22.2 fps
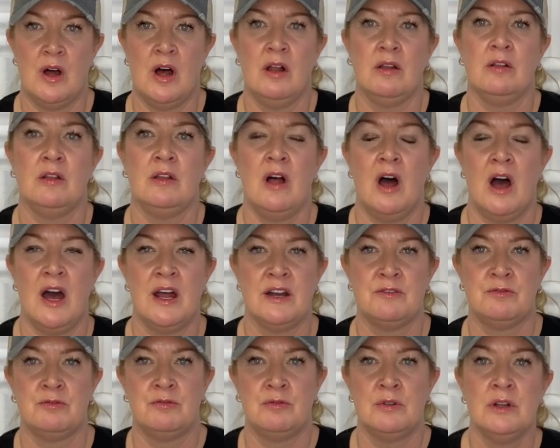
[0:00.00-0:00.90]
a lot
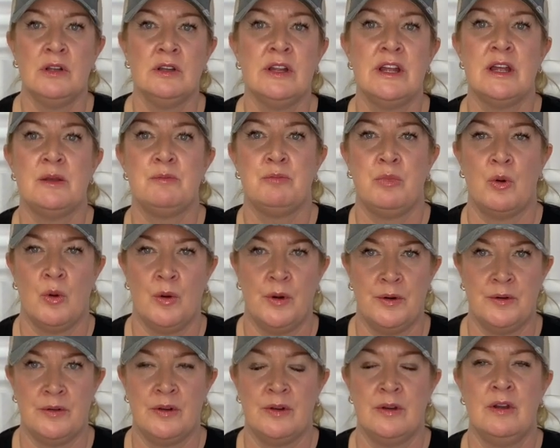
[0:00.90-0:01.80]
of really
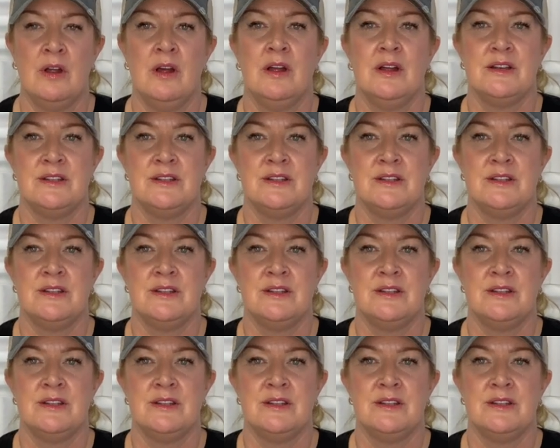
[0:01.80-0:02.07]
important